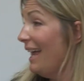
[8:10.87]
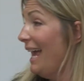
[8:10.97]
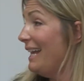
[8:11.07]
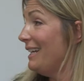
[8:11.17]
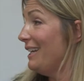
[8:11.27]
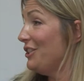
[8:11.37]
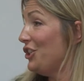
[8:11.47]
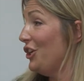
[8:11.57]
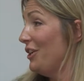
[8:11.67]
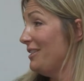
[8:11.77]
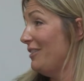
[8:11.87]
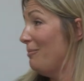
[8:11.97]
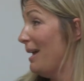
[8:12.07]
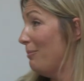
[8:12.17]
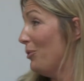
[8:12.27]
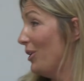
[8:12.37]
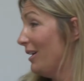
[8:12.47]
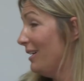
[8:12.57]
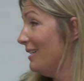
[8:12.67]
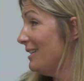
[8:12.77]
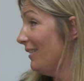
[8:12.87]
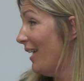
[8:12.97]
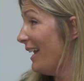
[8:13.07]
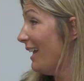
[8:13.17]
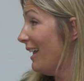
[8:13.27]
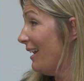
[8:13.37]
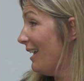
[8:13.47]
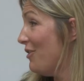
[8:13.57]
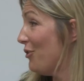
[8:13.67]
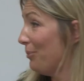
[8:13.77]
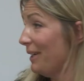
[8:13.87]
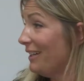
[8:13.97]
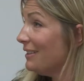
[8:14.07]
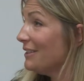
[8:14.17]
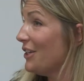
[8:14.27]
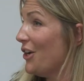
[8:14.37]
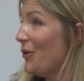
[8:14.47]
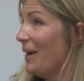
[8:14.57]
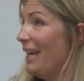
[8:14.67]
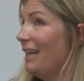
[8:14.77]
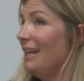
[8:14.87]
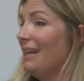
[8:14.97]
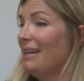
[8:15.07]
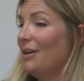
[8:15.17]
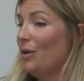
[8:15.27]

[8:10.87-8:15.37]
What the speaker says: and she couldn't have been more delighted and thrilled, And